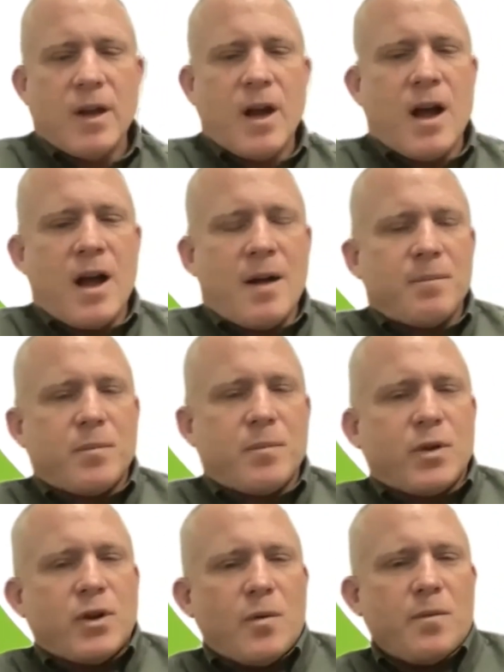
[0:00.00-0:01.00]

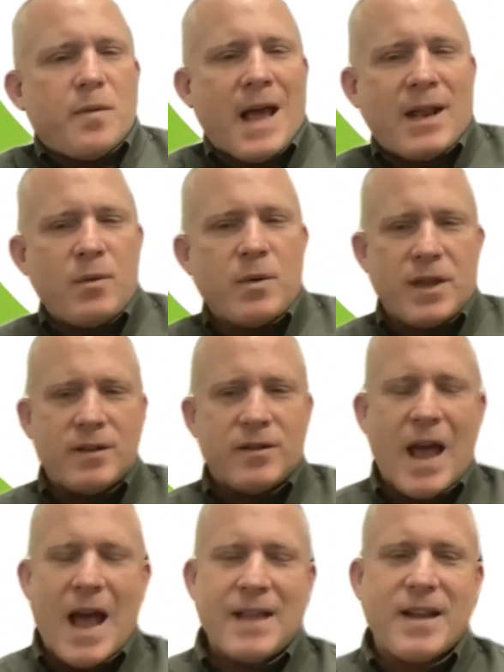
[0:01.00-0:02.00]
Anyone that's
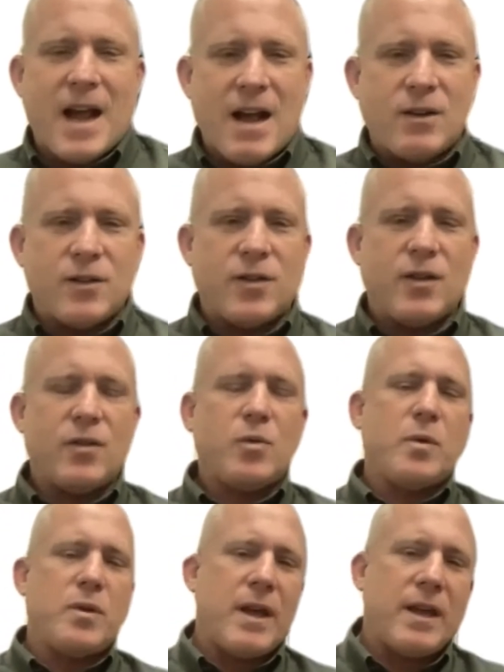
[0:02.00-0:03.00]
had dialysis,
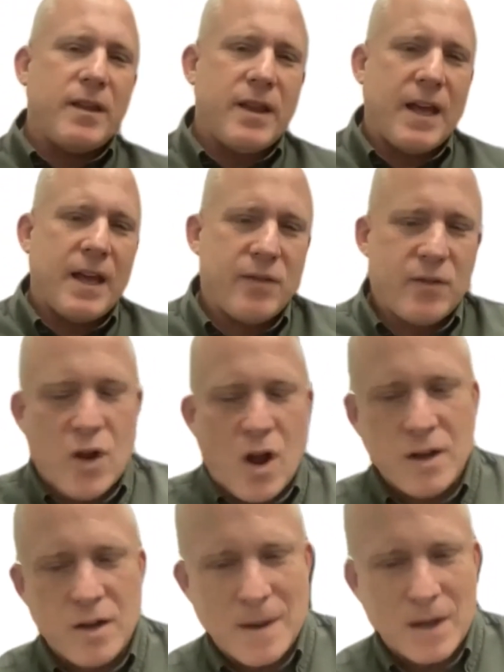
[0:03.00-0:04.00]
they
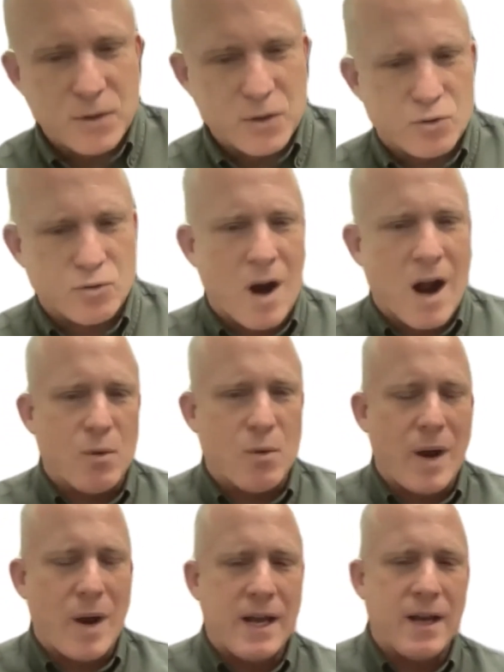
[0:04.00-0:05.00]
talk about their dry
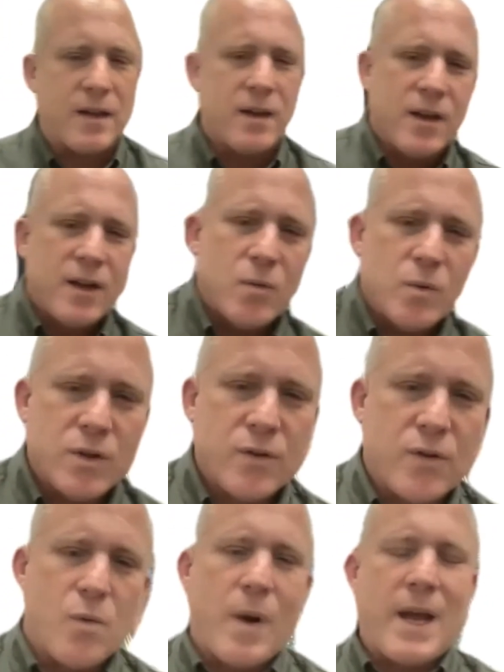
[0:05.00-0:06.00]
weight, which
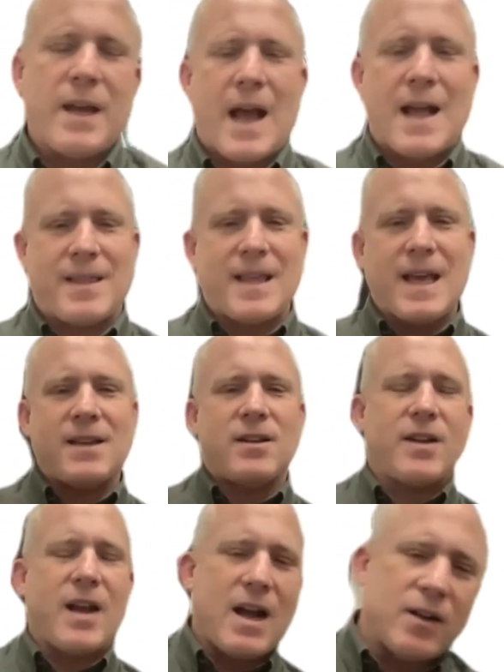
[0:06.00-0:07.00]
is the weight at the end
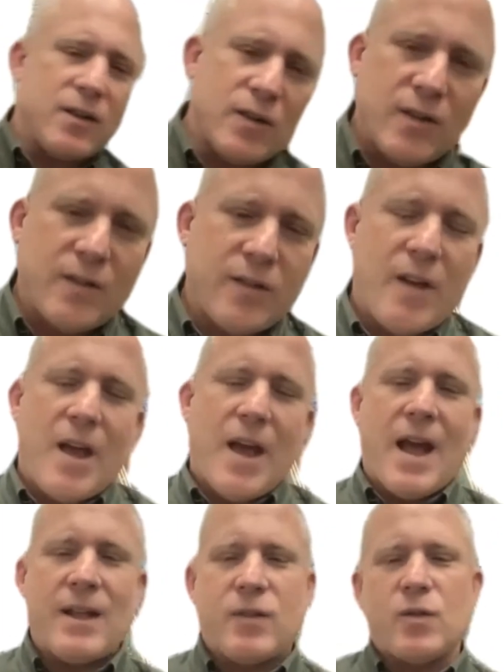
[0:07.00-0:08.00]
of dialysis.
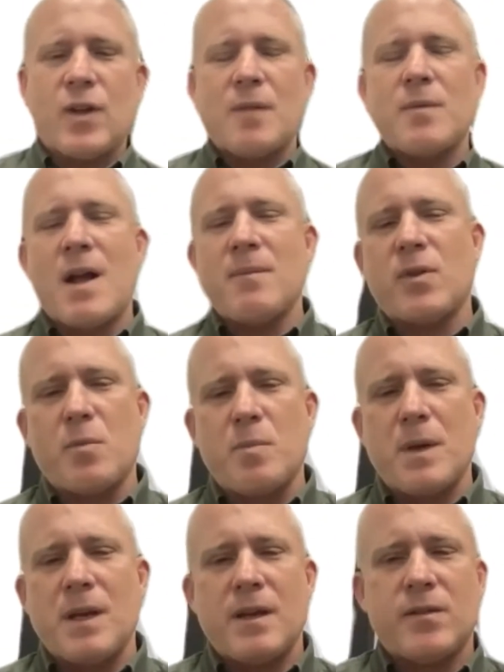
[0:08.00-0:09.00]
And so sometimes there'll
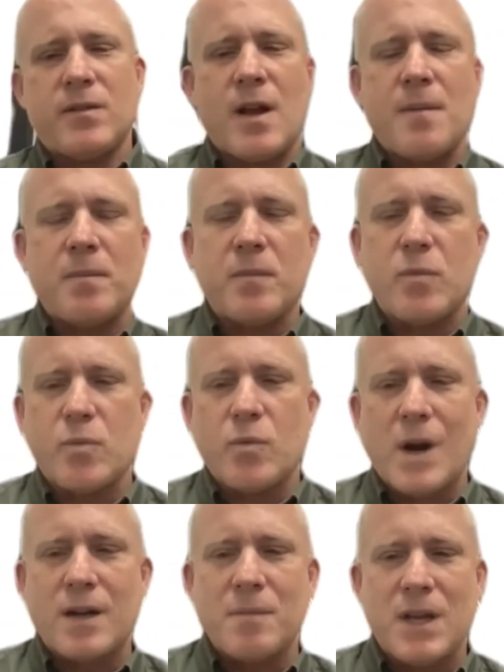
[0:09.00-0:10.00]
be some
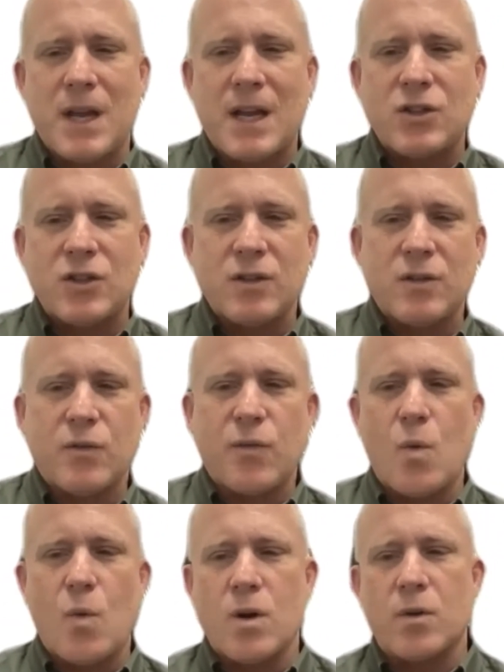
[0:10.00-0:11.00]
recommendations
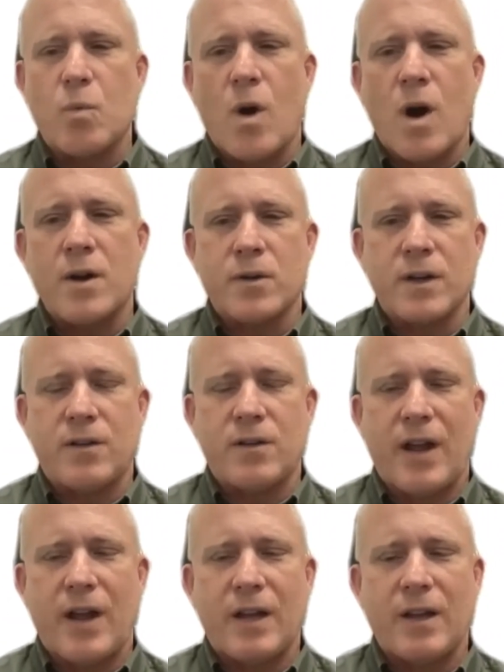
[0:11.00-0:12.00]
for water
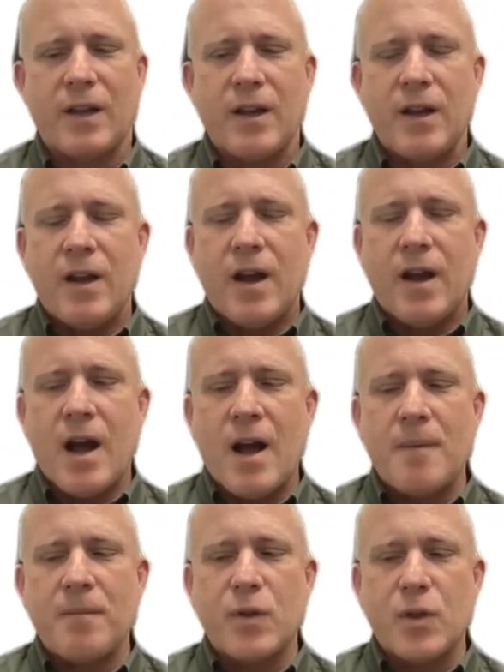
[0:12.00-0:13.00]
intake
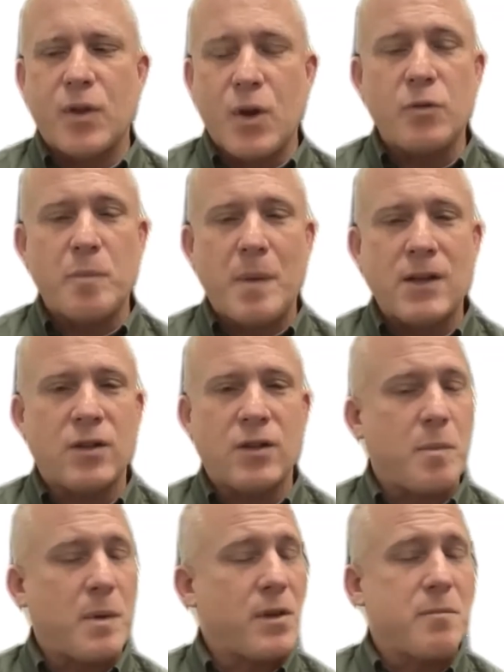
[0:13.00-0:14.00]
for those patients,
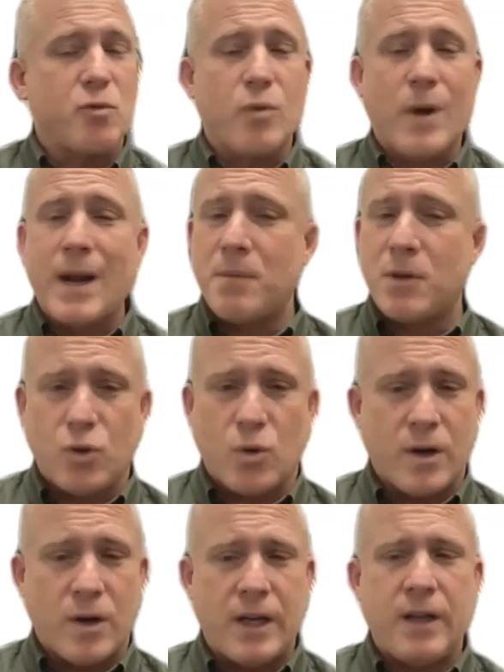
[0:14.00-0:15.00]
but the great
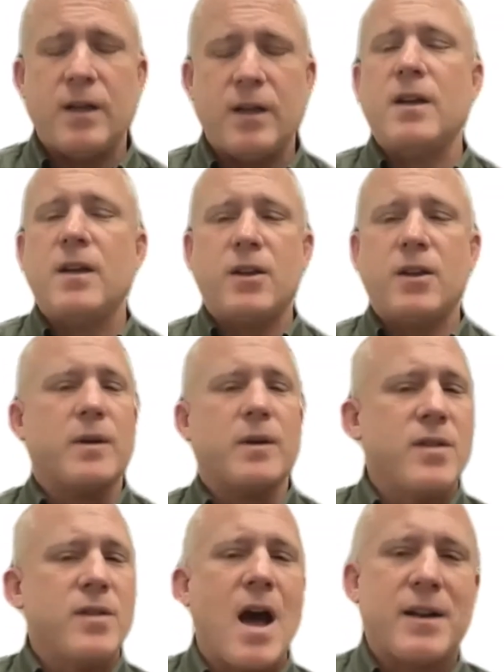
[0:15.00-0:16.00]
majority, there
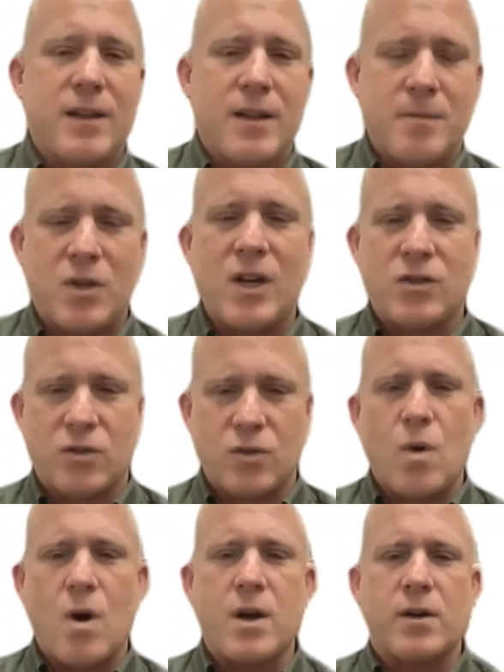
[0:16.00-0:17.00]
is not a limitation to
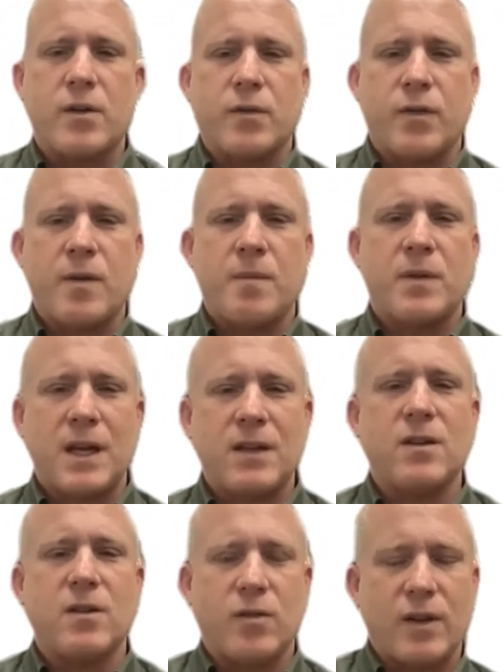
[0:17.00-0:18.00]
water from
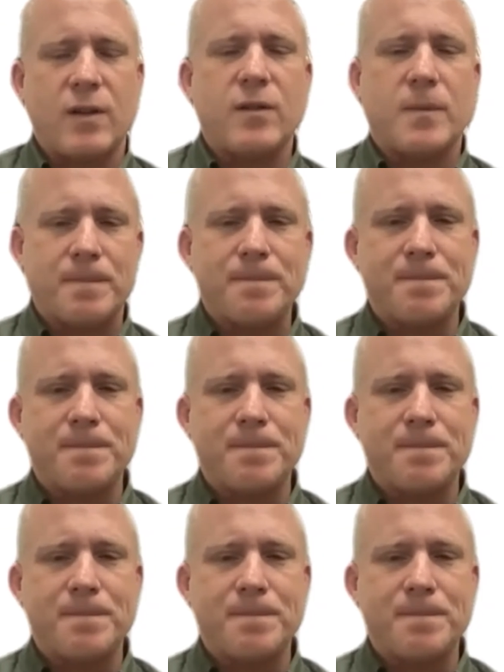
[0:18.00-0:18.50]
kidney disease.